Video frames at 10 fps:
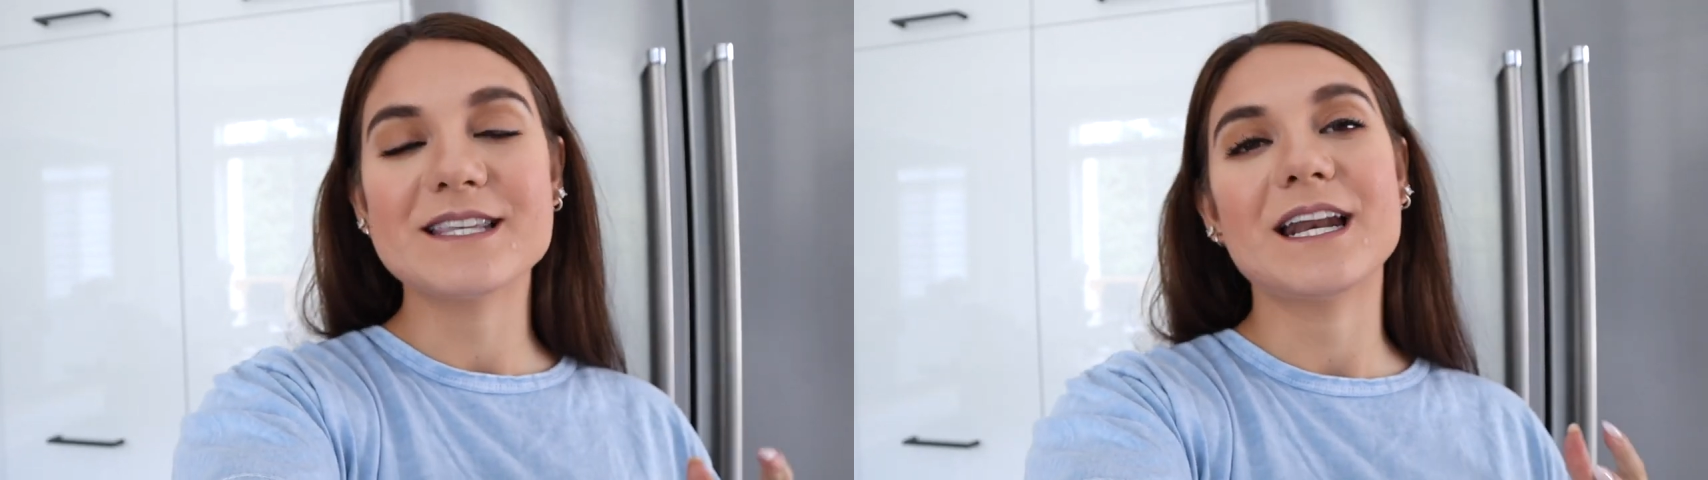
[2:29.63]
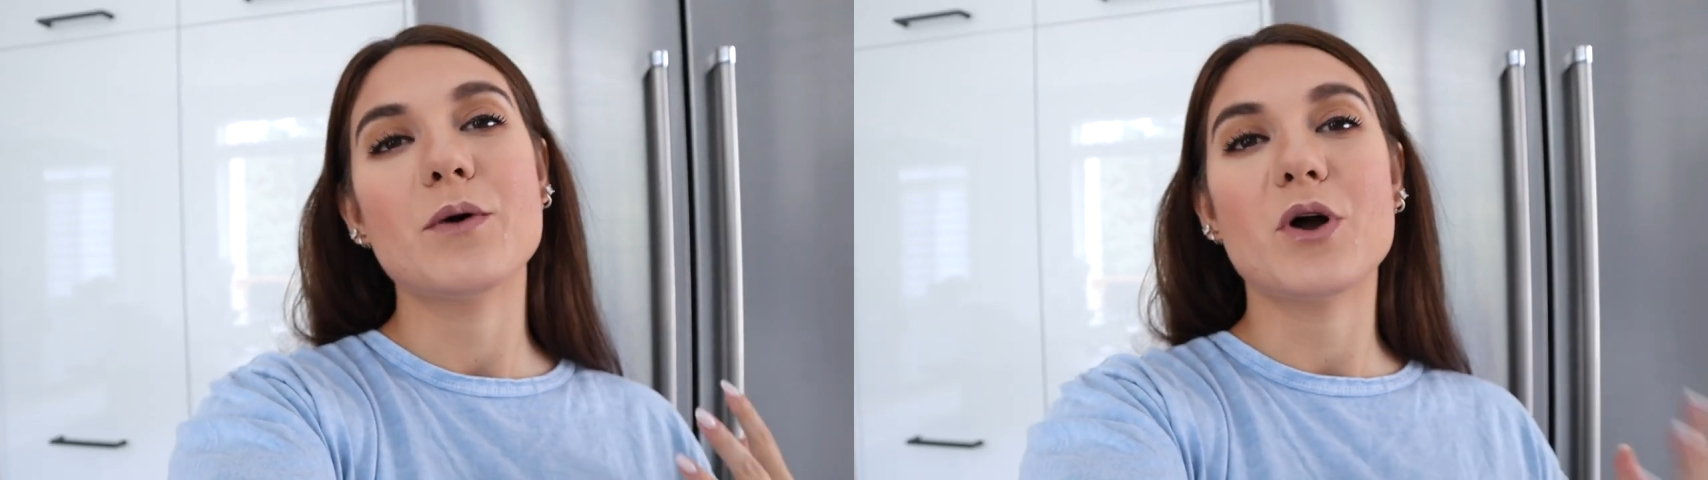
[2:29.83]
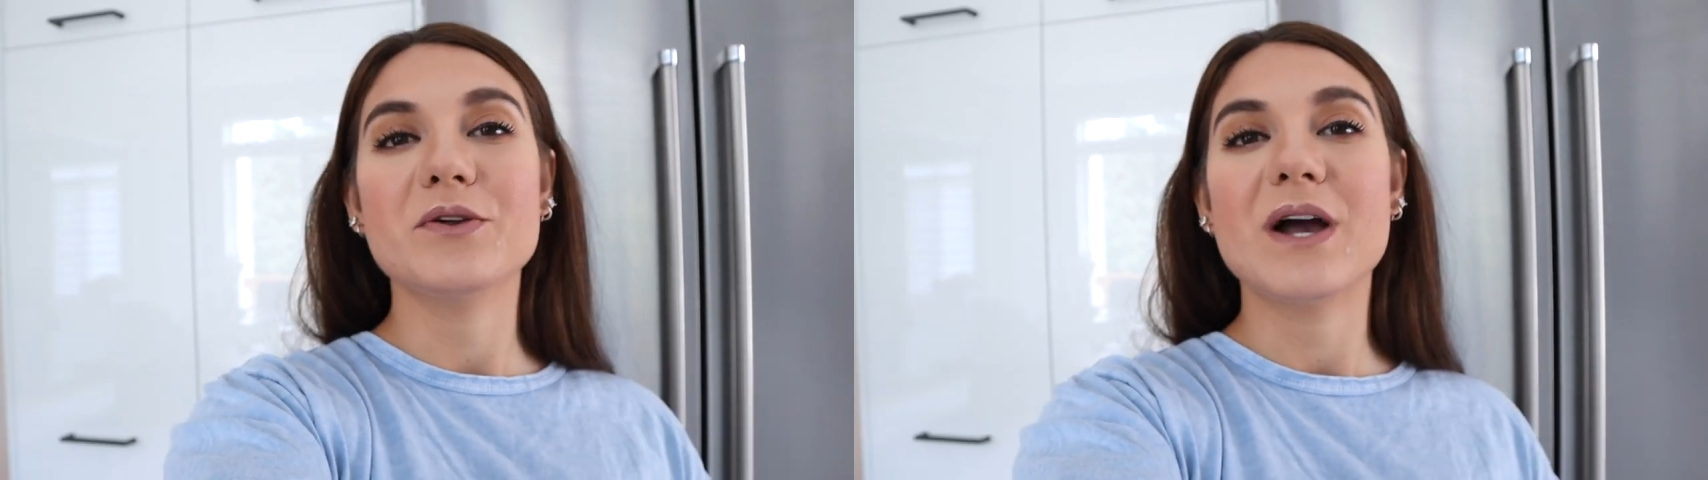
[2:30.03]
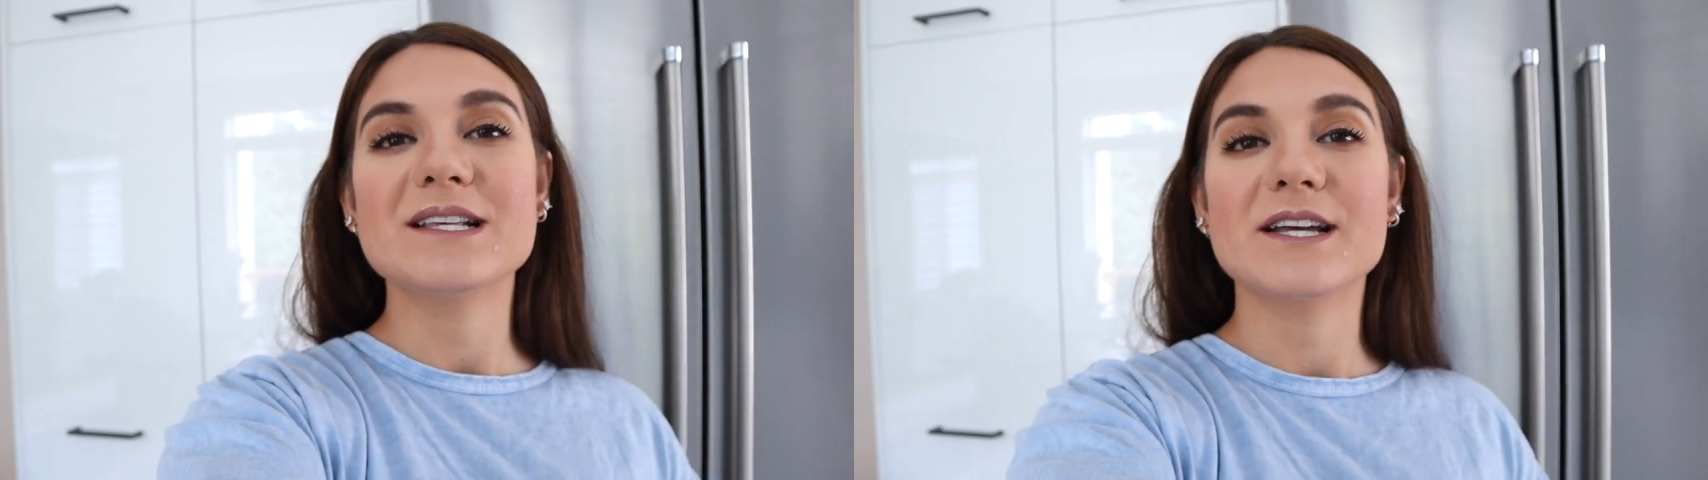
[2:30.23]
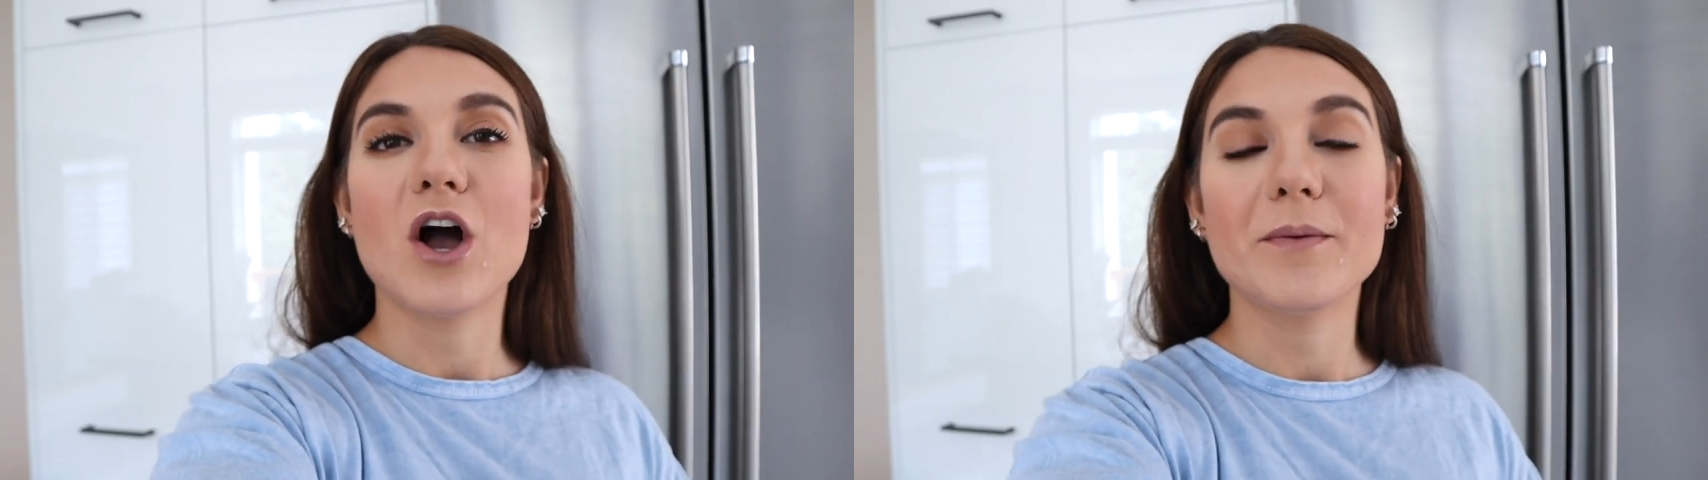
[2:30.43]
and I want you
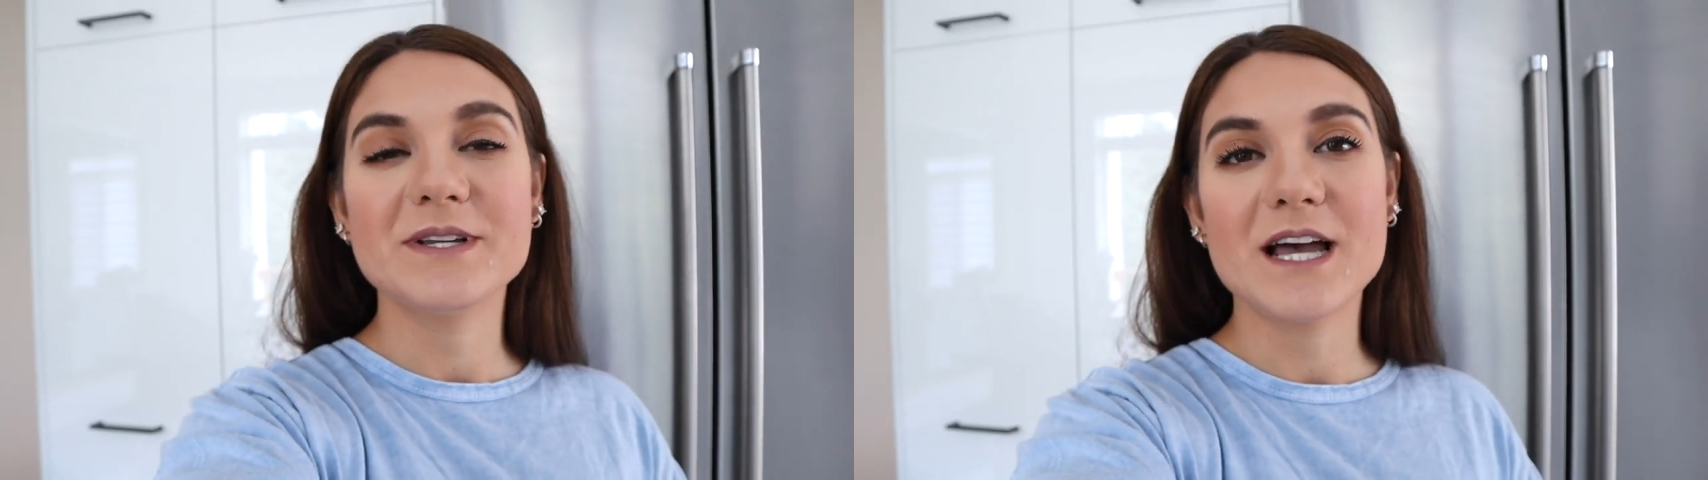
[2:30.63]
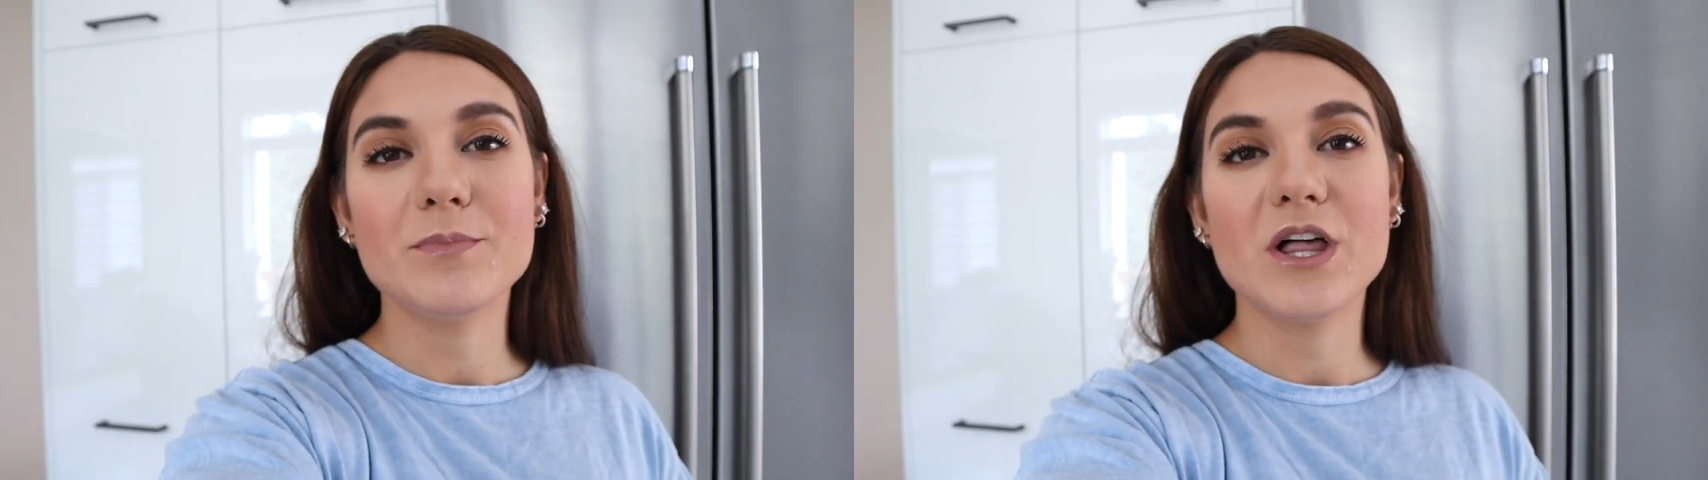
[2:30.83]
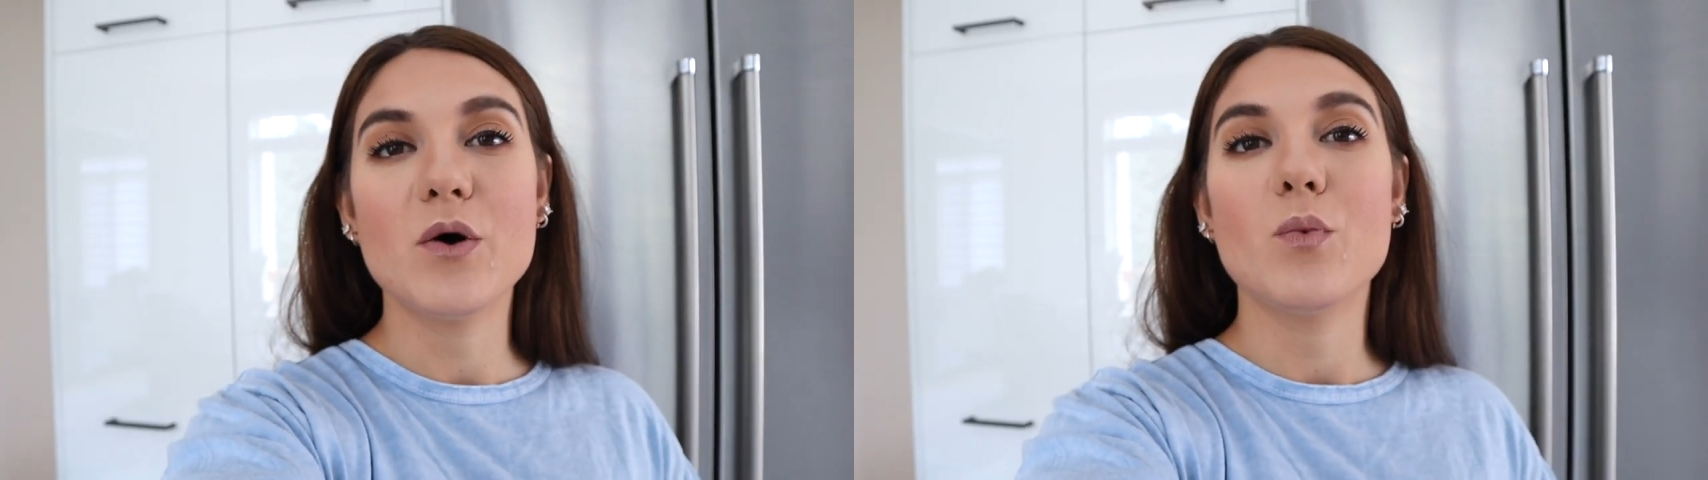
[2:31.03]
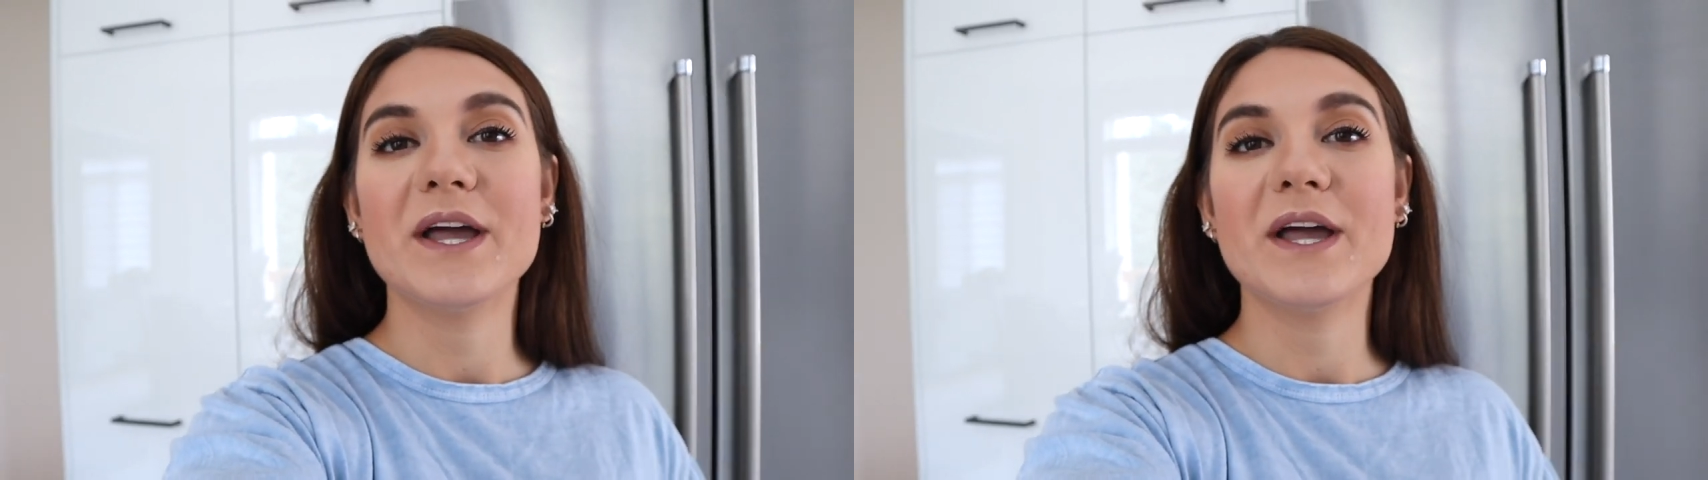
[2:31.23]
guys to comment down below,